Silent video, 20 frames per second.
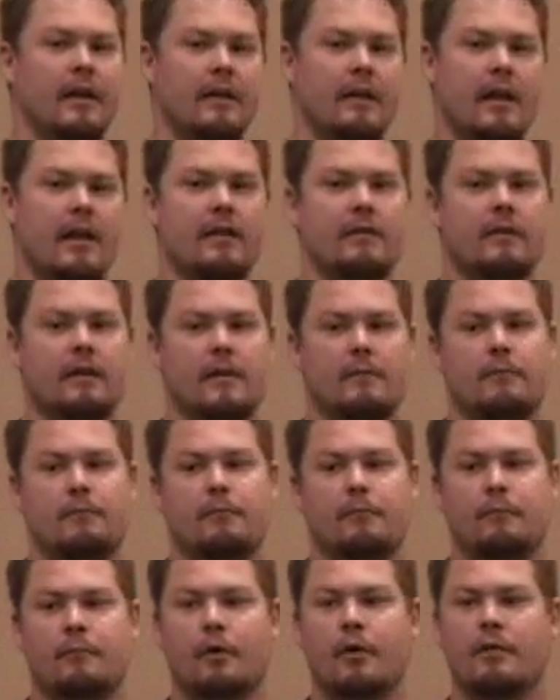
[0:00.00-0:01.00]
and can
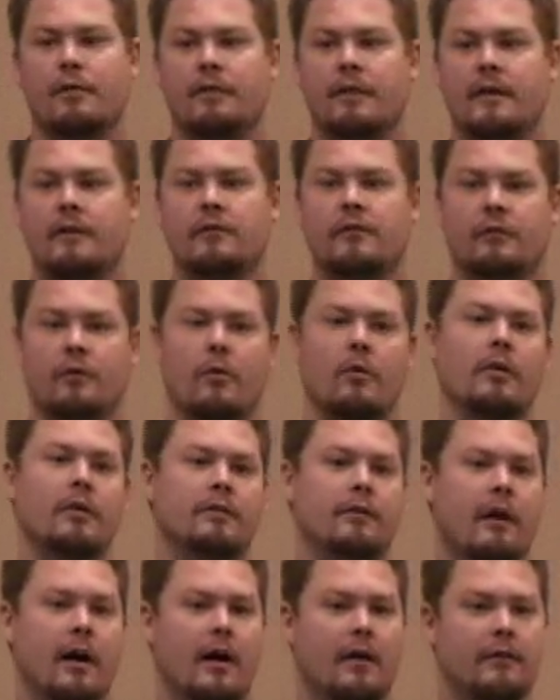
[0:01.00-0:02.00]
put their
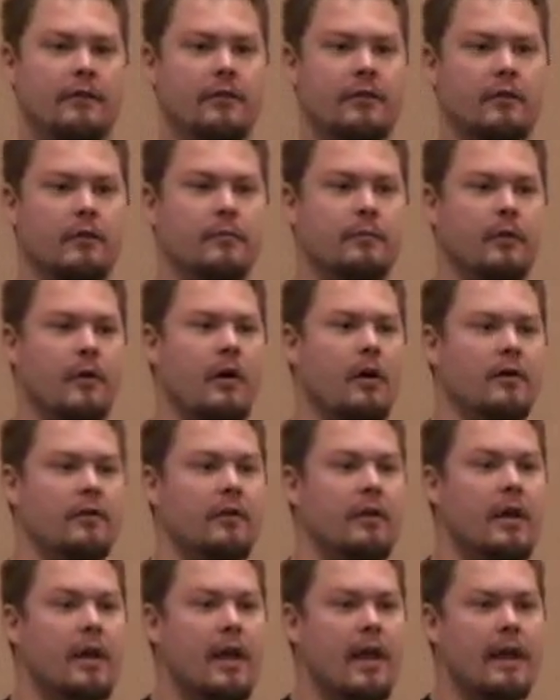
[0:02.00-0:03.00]
stories onto your
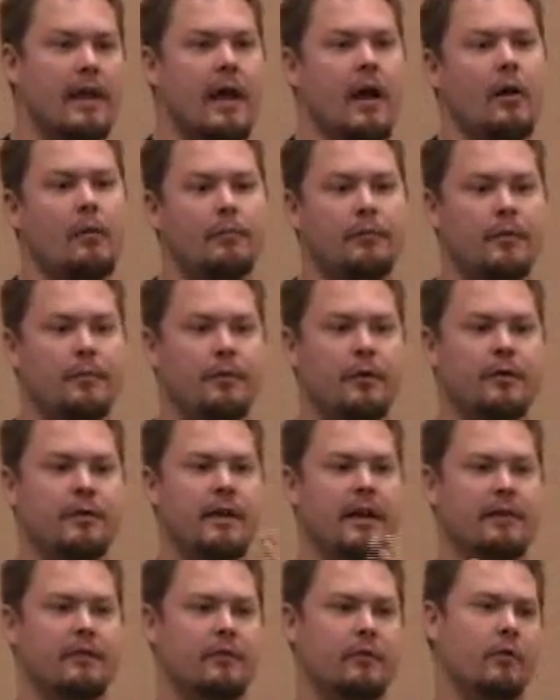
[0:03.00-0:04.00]
blogs and help to
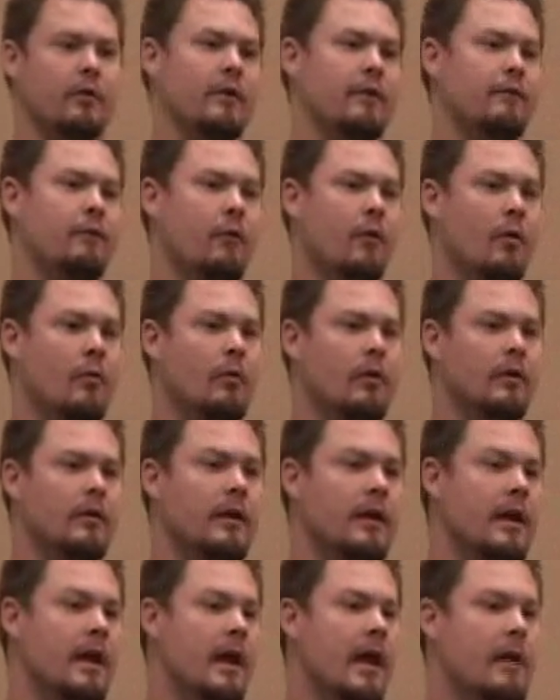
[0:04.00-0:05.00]
put that story
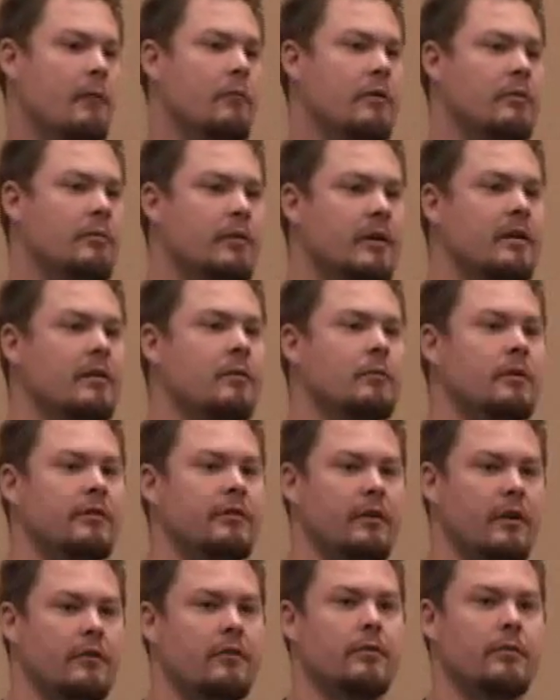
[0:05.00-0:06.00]
forward, and we
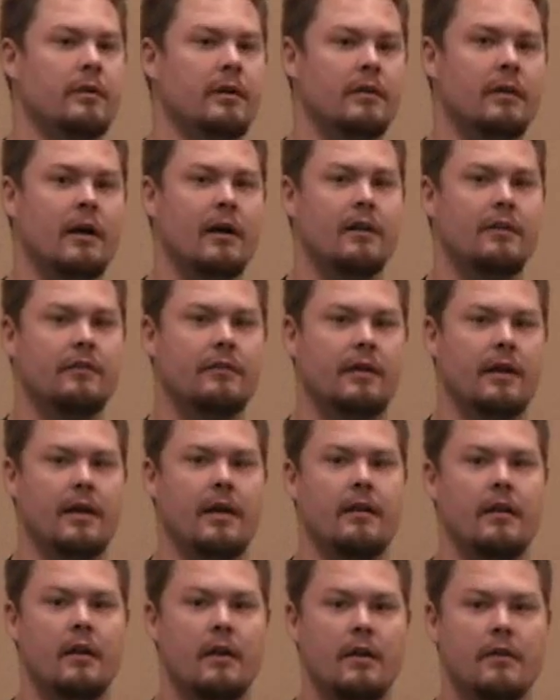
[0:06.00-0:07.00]
start to realize
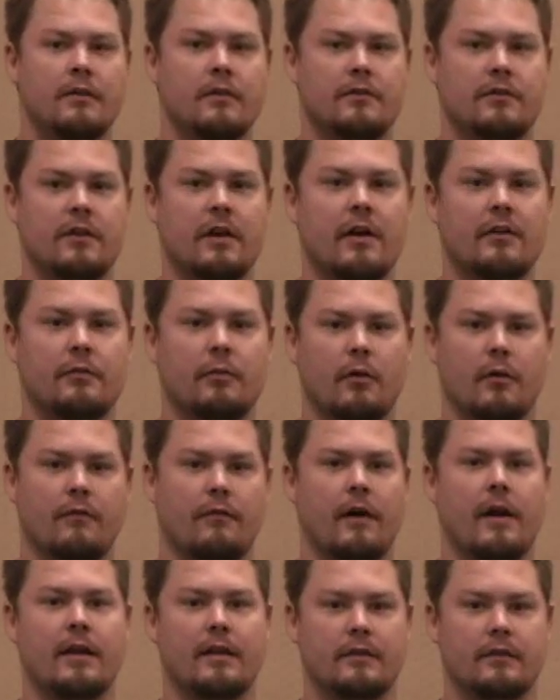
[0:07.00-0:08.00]
that the GIs who are
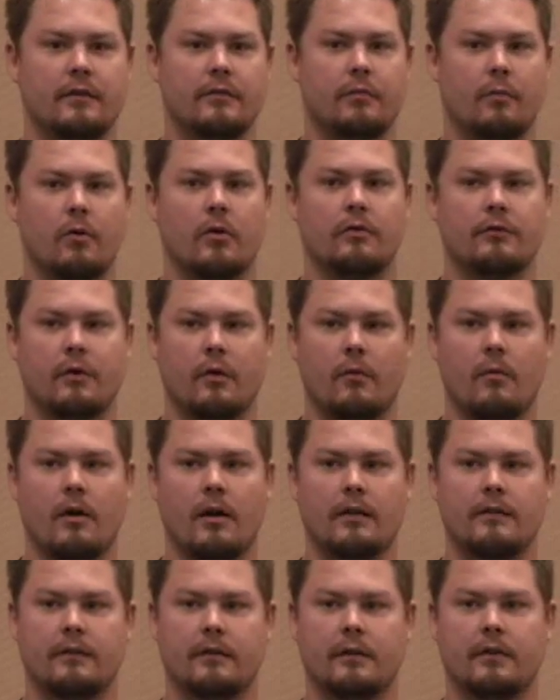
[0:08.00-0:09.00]
fighting this war don't
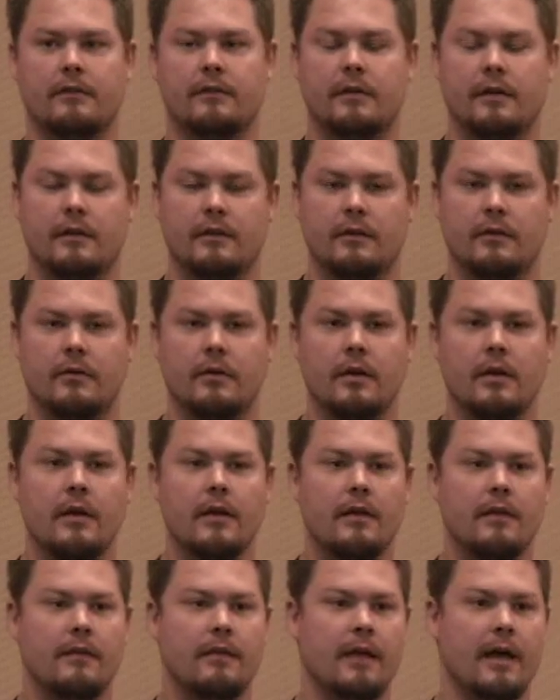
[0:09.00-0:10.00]
want it to continue,
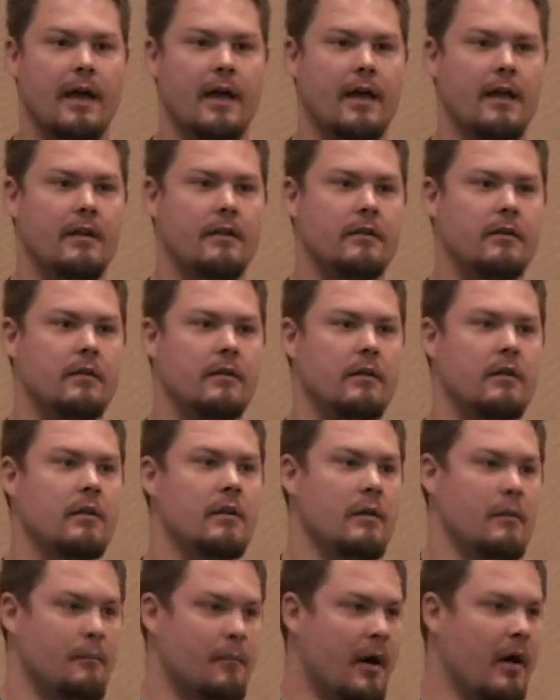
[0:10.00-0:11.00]
then
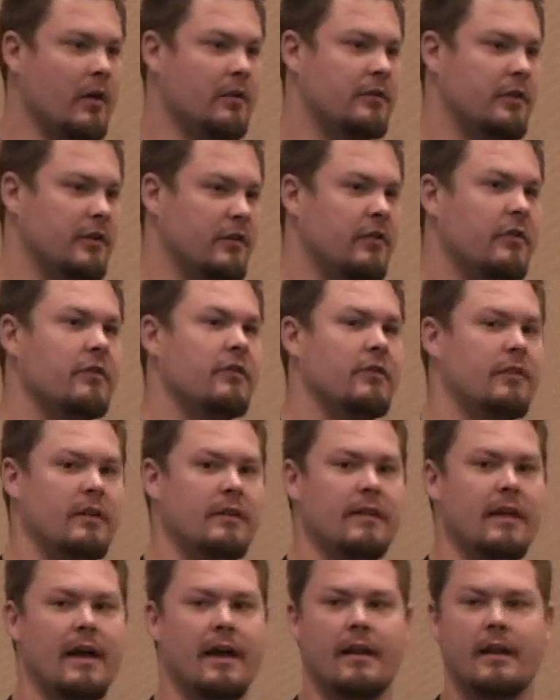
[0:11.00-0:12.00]
politicians
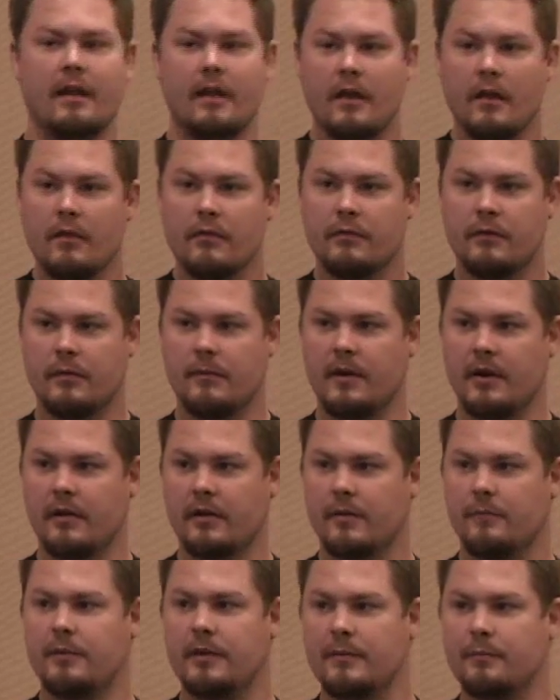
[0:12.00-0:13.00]
see that, the
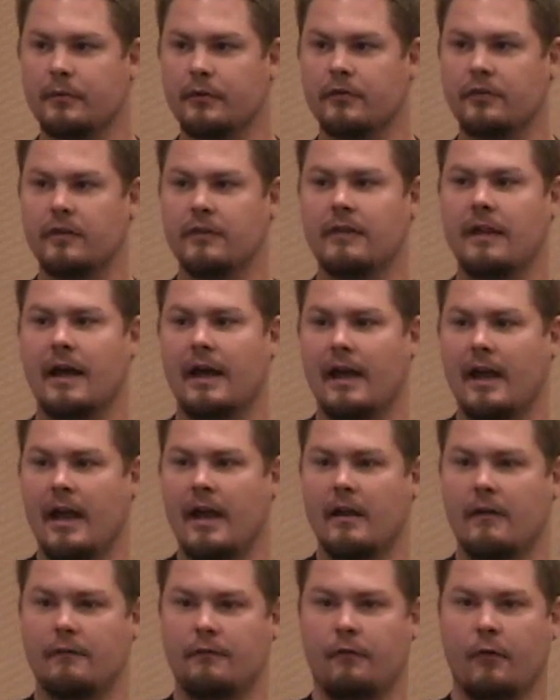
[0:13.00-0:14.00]
American people see that,
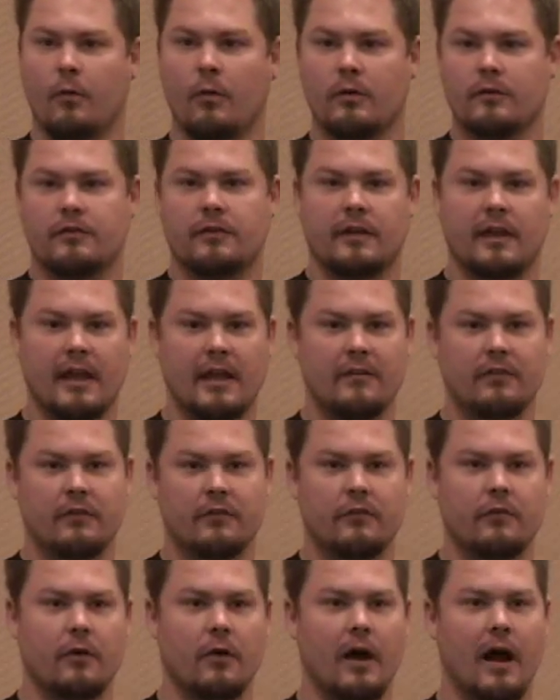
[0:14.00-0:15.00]
and it forwards the case.
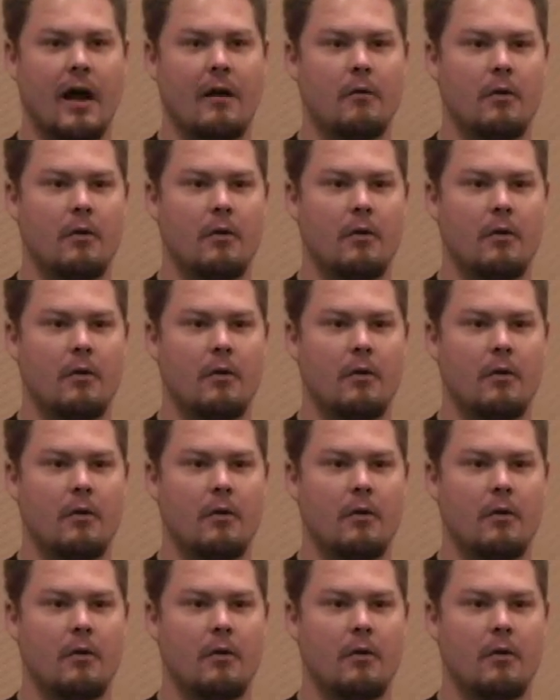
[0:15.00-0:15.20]
And so